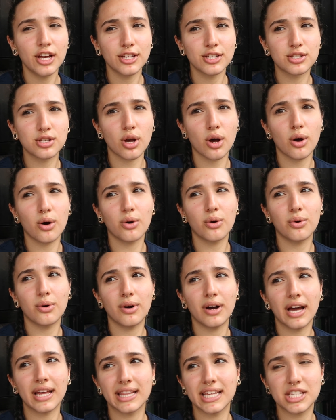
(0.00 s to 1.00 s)
So
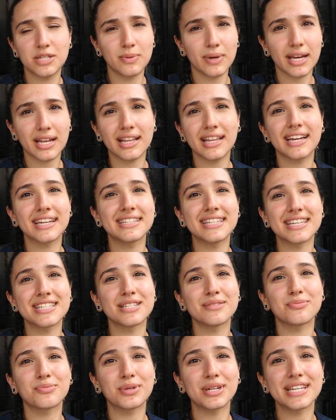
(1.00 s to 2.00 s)
at least we get like a
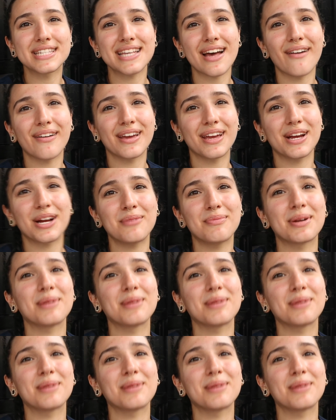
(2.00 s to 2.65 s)
decent breeze out here.